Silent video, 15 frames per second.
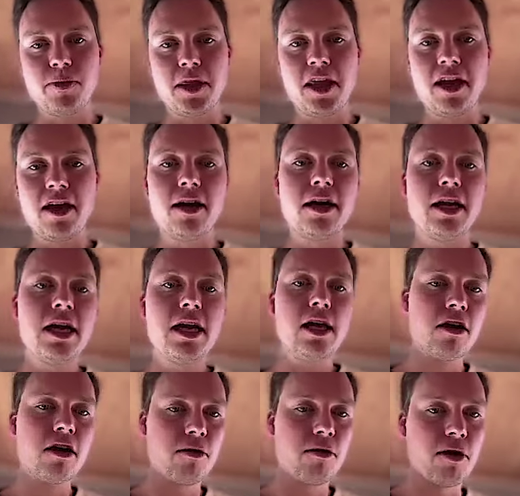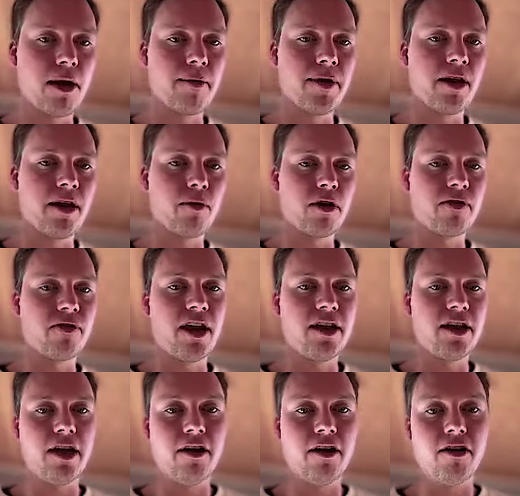but they are either a primary network
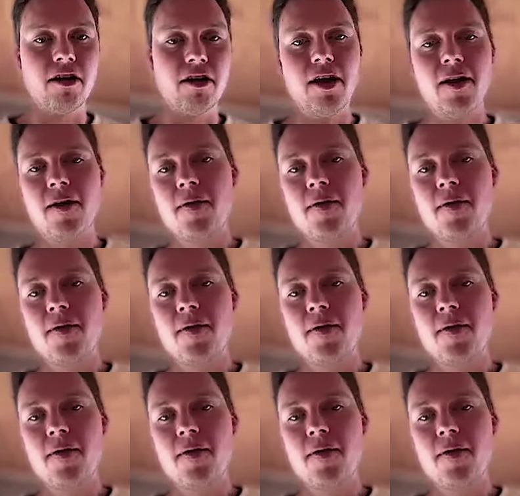validator